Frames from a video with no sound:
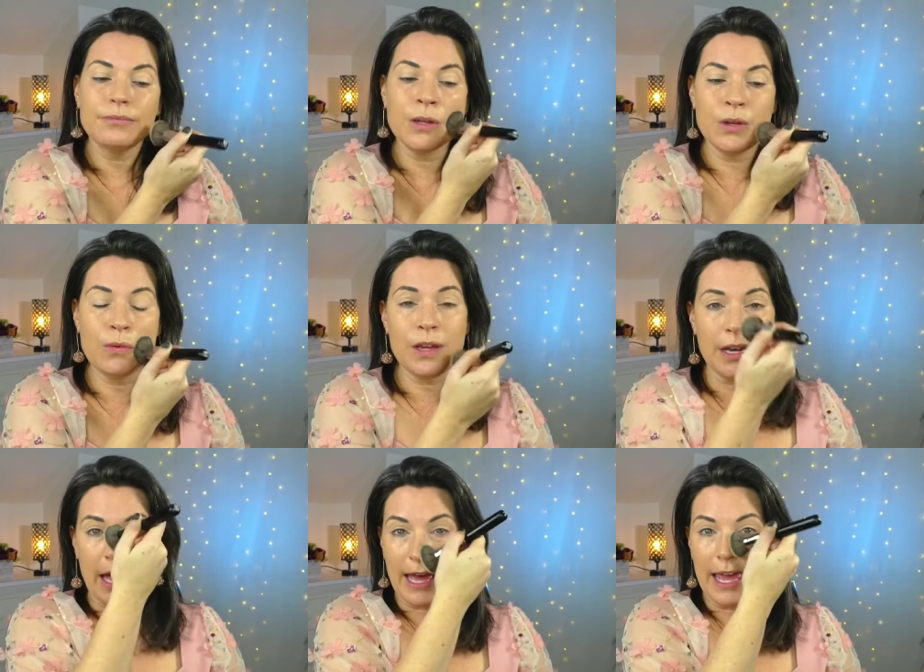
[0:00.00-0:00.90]
know that
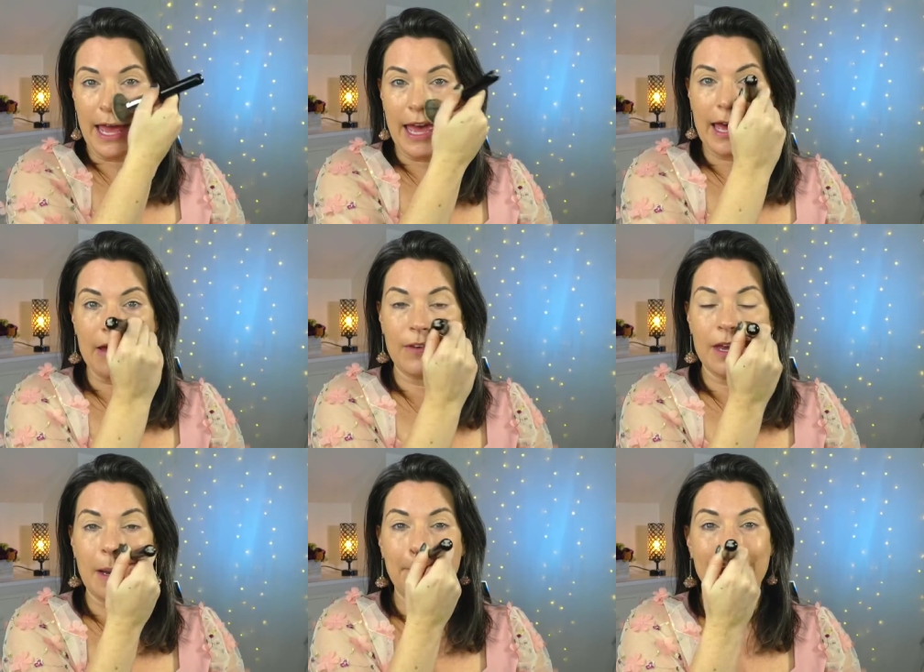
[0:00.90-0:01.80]
I have
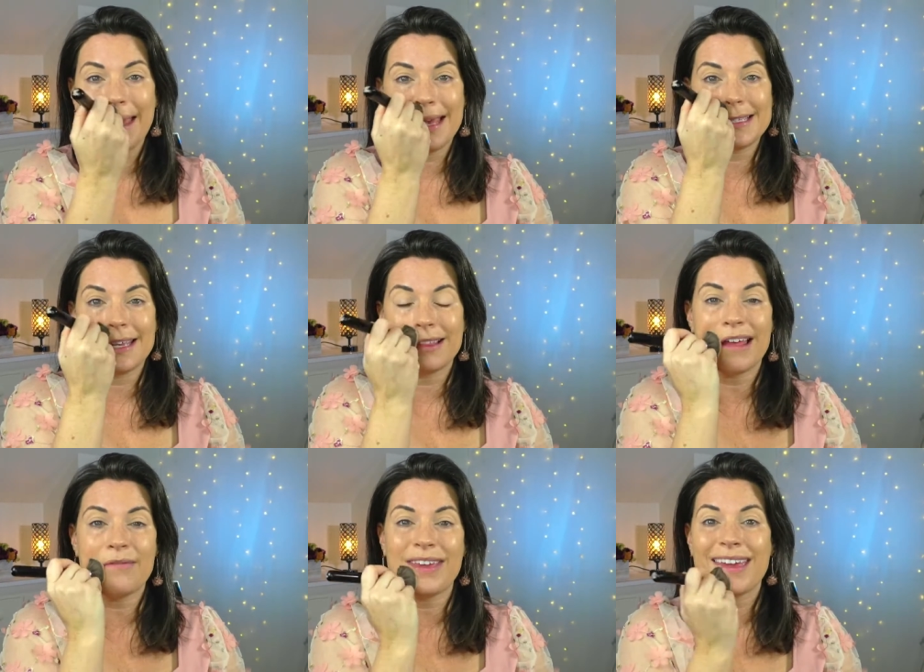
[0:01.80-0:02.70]
an amazing
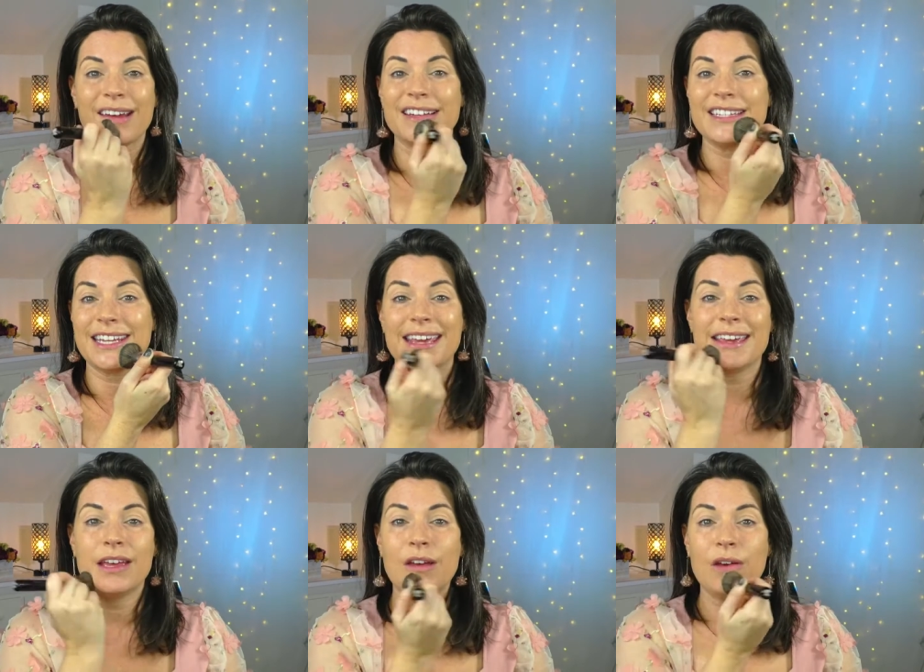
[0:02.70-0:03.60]
love it guarantee
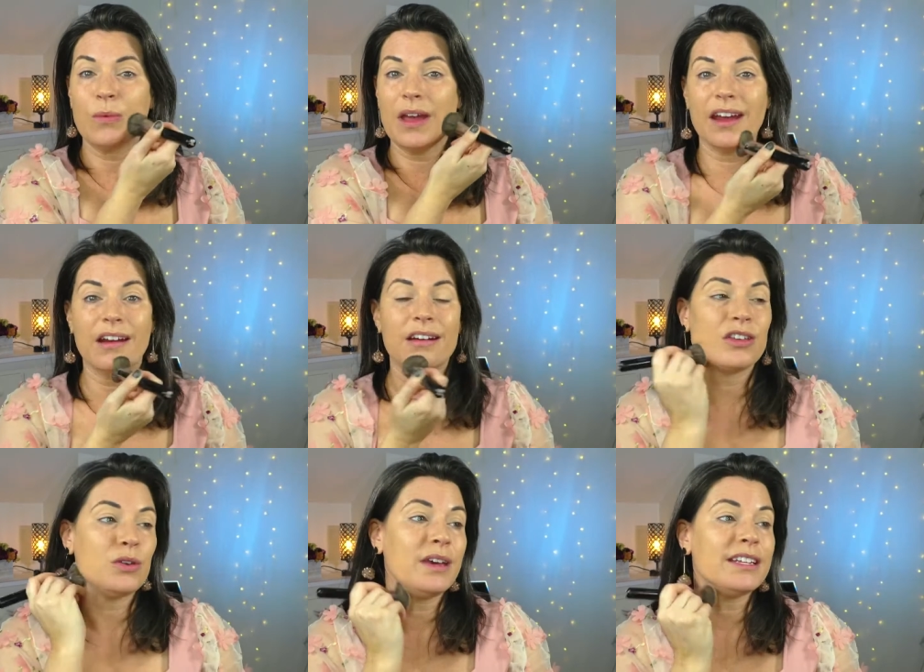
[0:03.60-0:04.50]
where
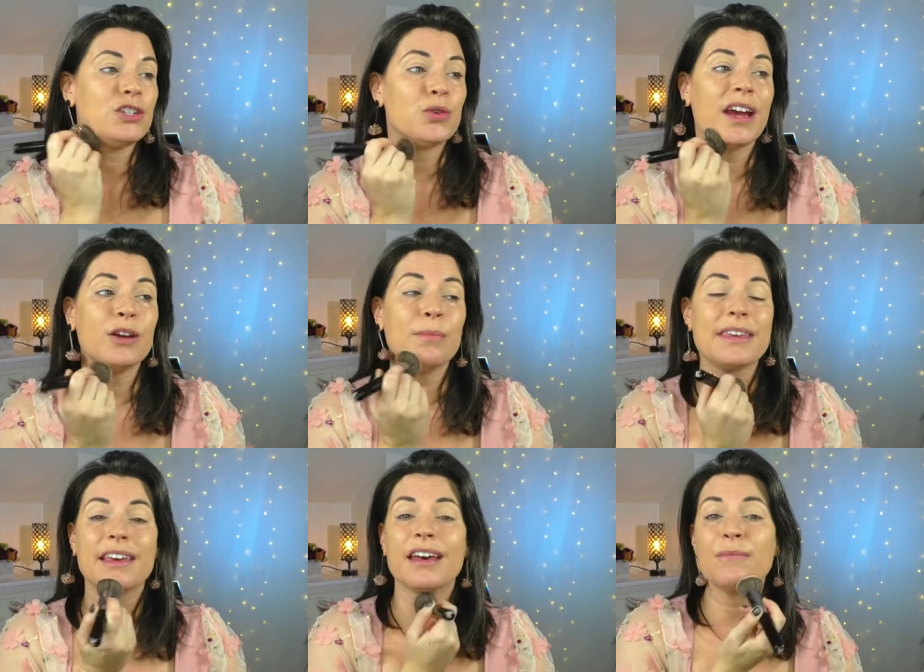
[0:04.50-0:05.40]
you get to try your
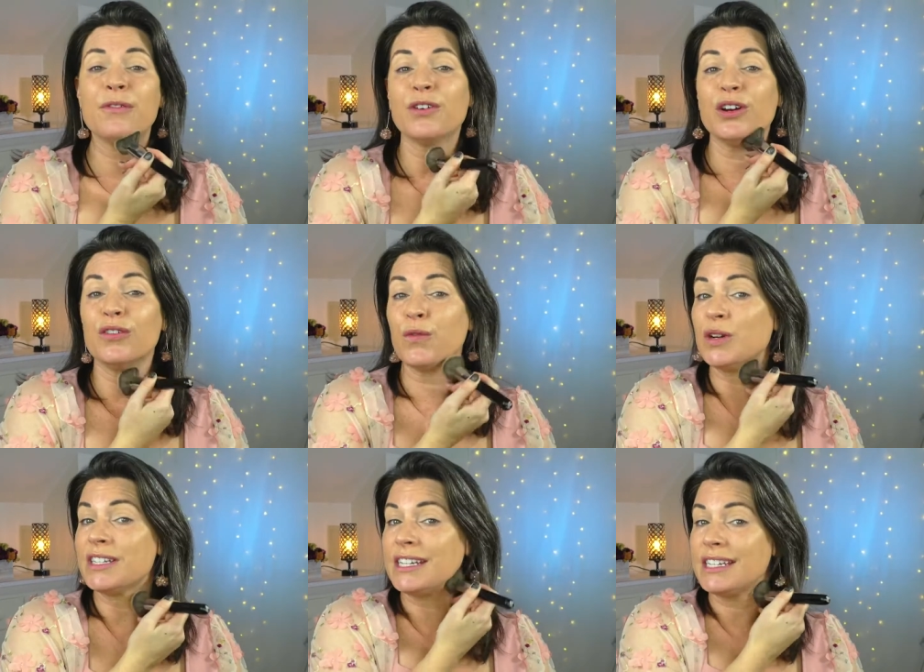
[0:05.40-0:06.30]
makeup for
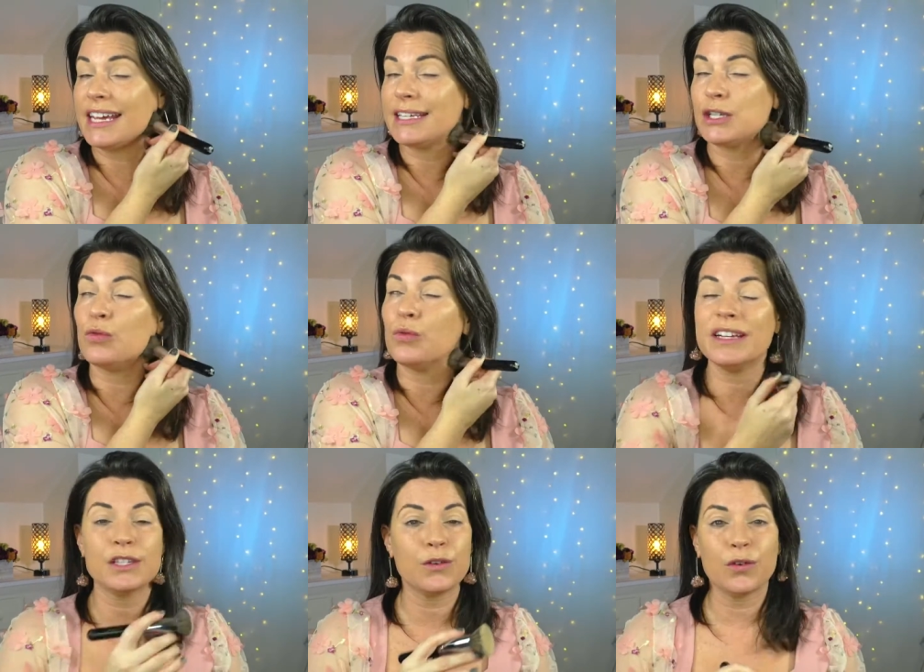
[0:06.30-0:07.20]
14 days
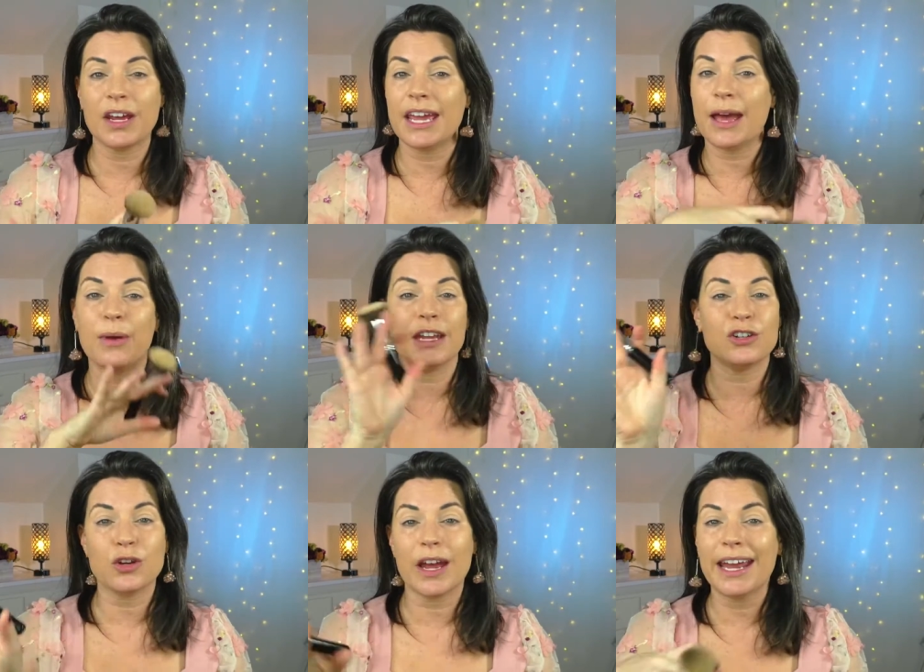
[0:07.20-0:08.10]
risk-free. I want you to
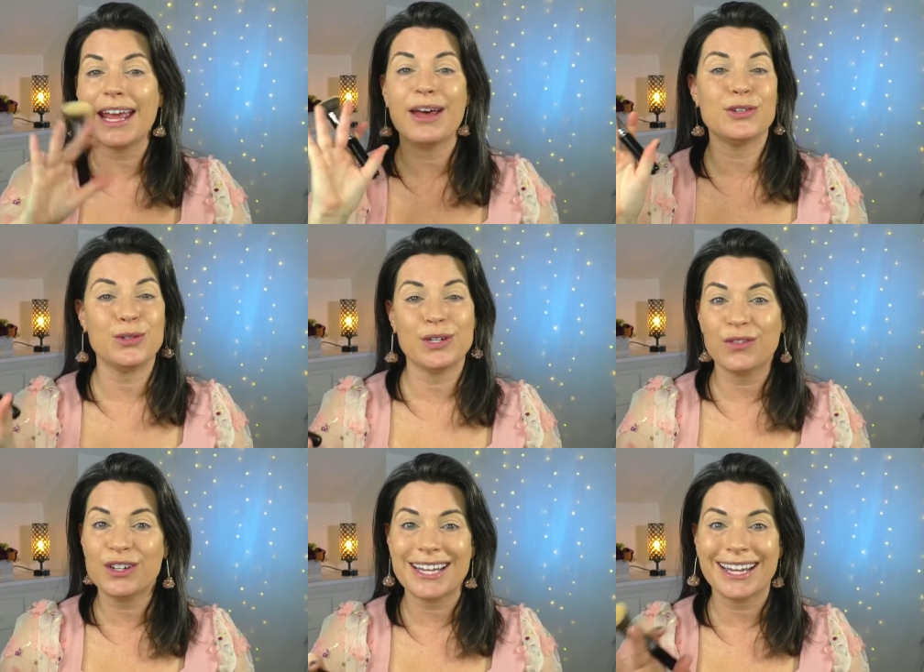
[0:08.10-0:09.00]
try it out, do
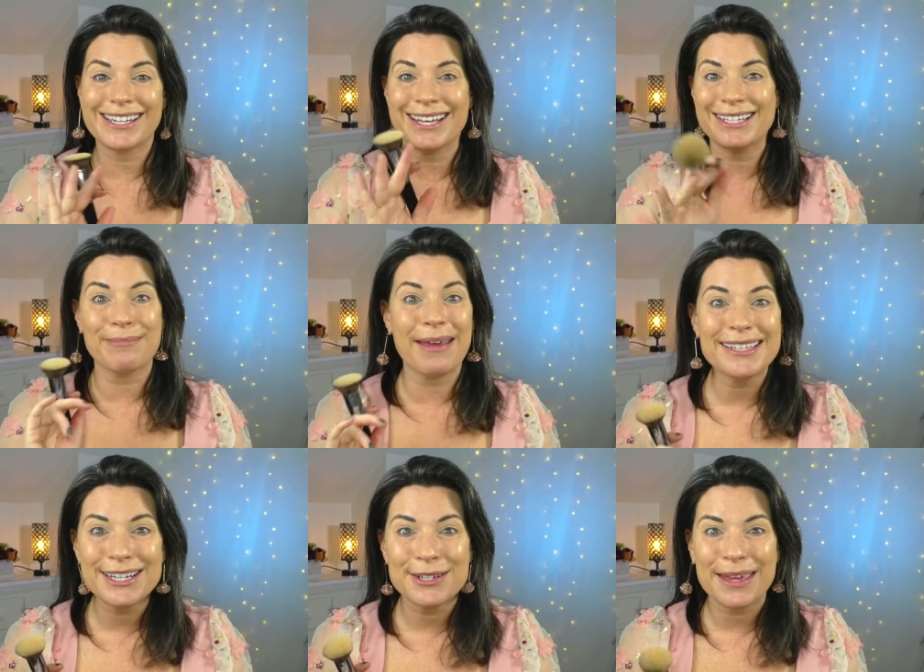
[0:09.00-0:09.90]
different techniques,
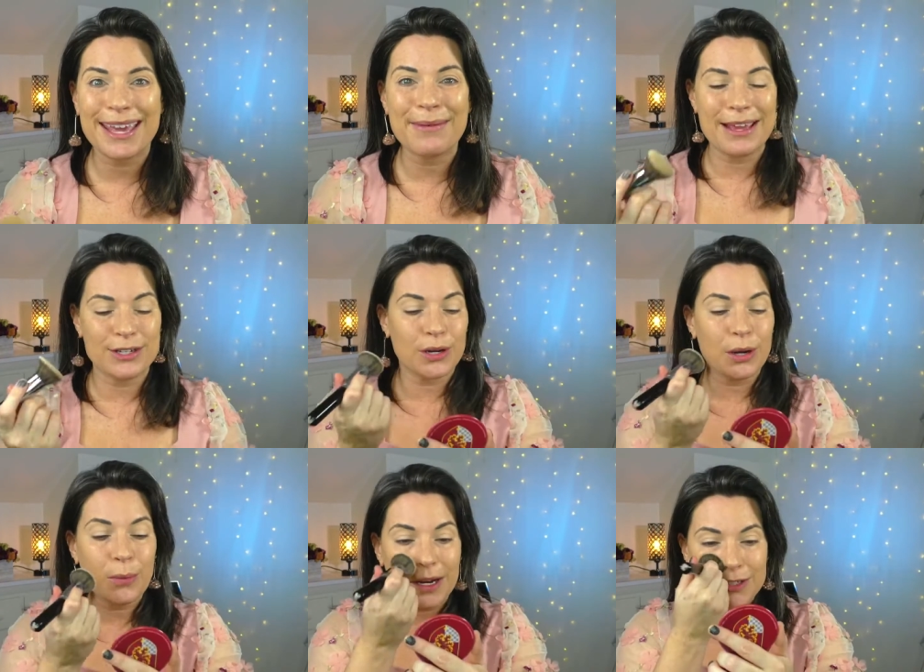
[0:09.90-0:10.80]
message me, make sure
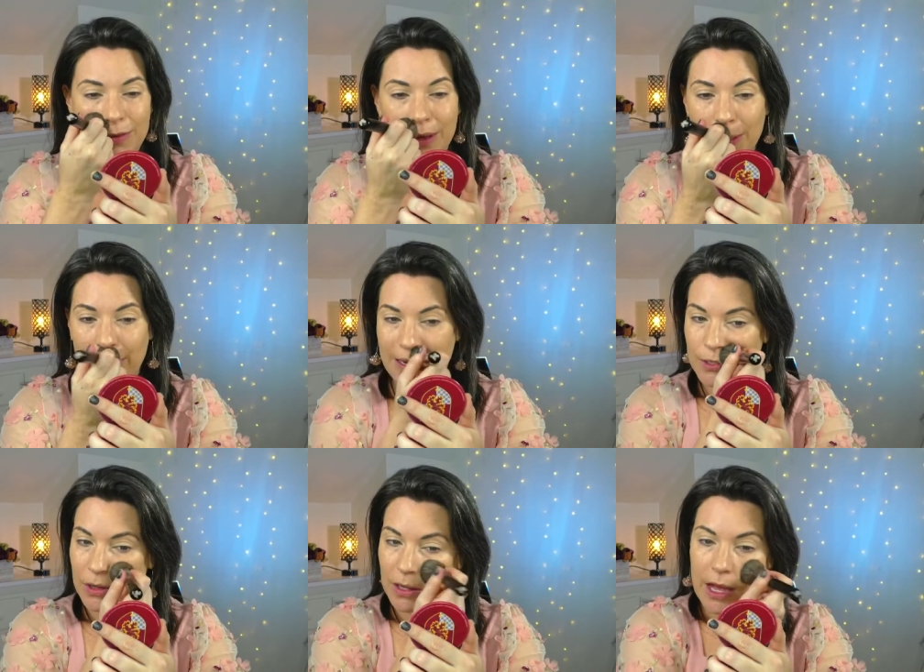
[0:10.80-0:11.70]
it works for you, make
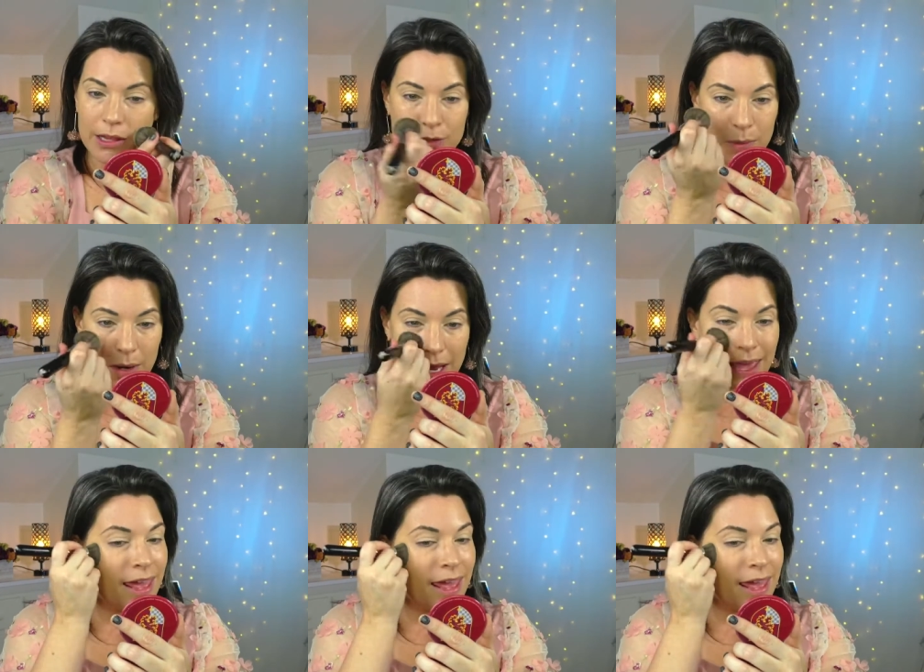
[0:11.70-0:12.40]
sure the color's right.